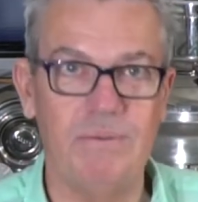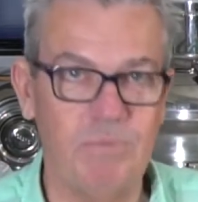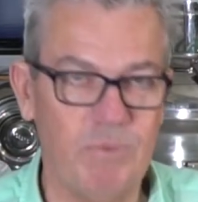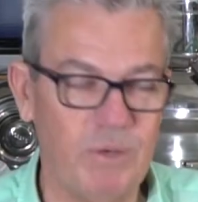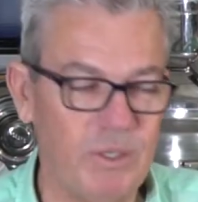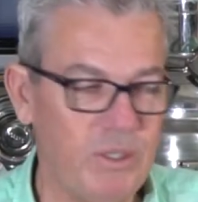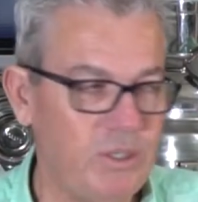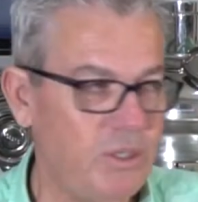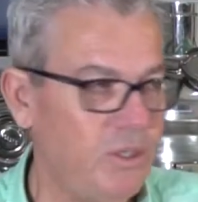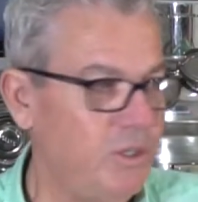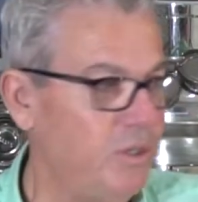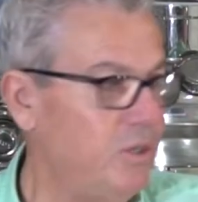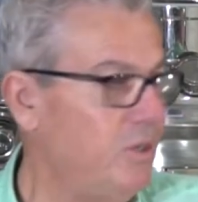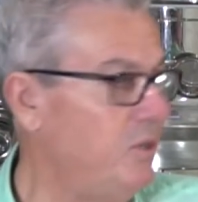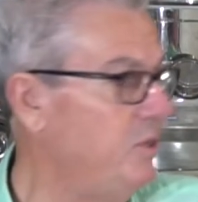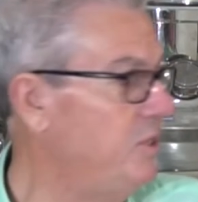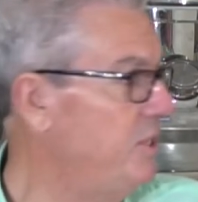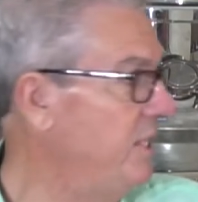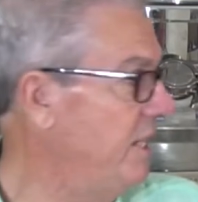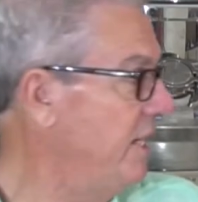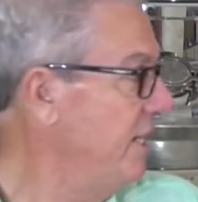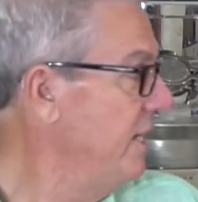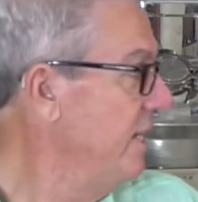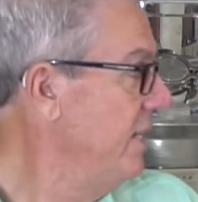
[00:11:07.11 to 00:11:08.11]
what you're
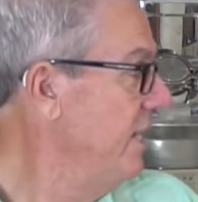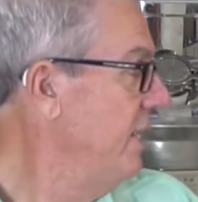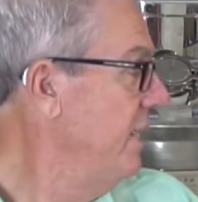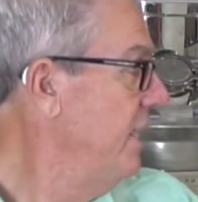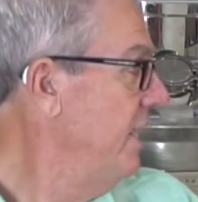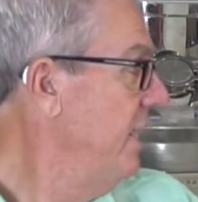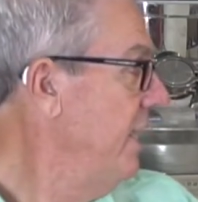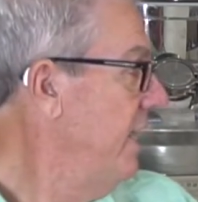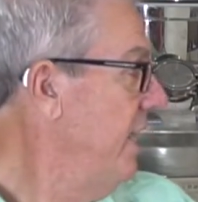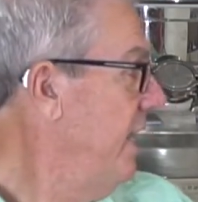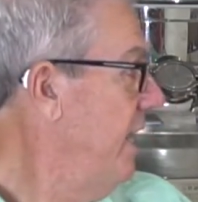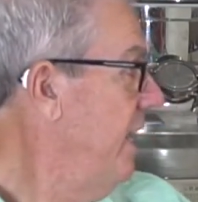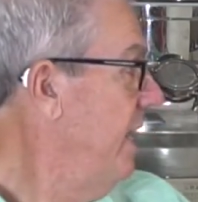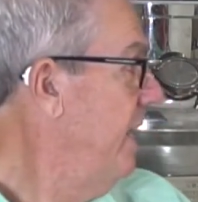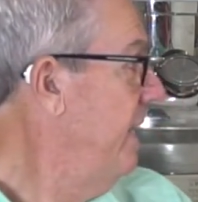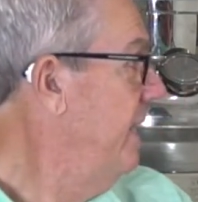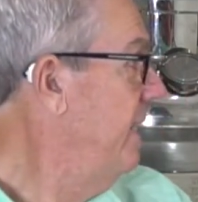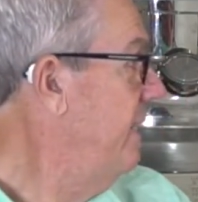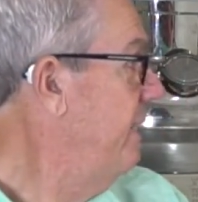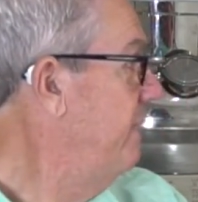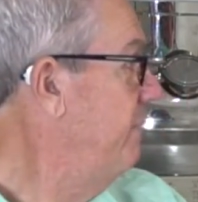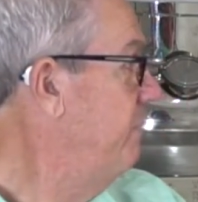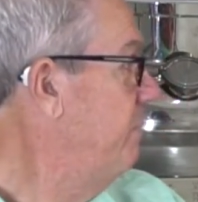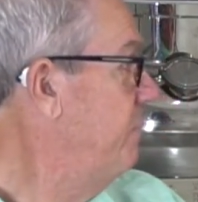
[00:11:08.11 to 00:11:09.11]
using.
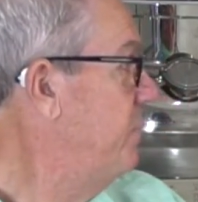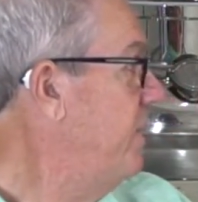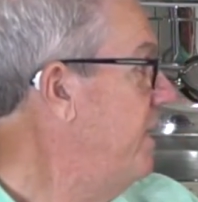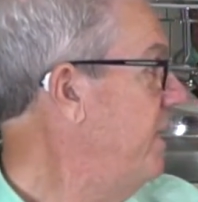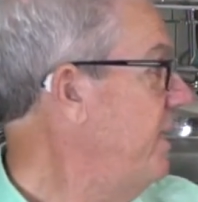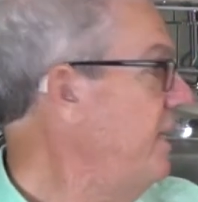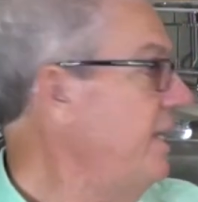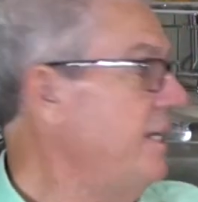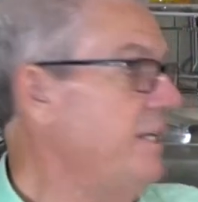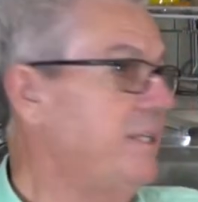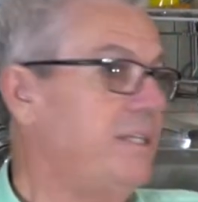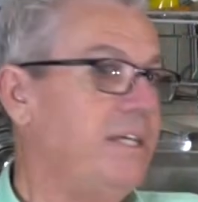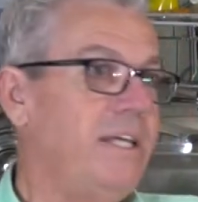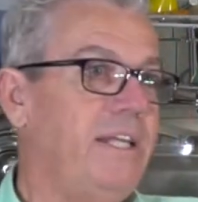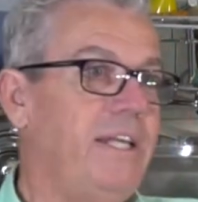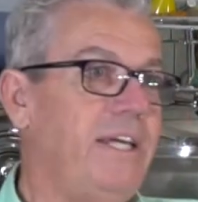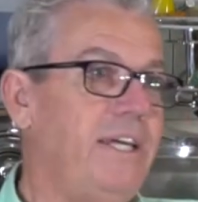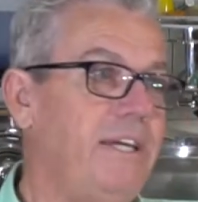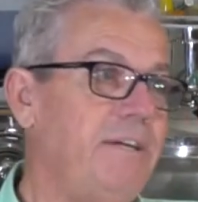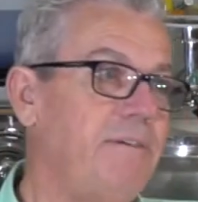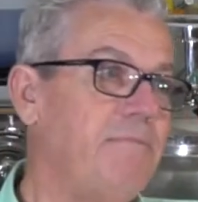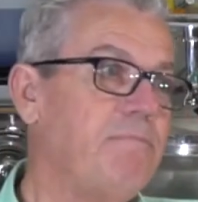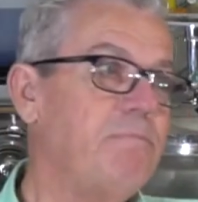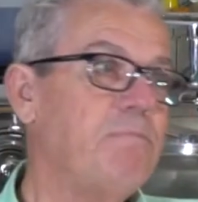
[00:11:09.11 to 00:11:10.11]
So yeah, so
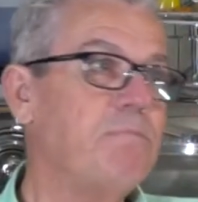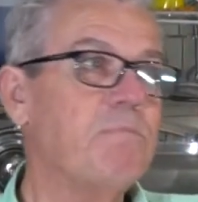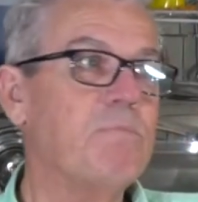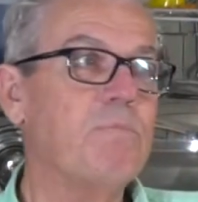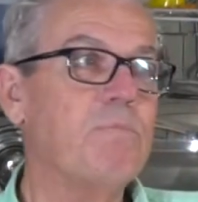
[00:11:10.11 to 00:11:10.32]
they're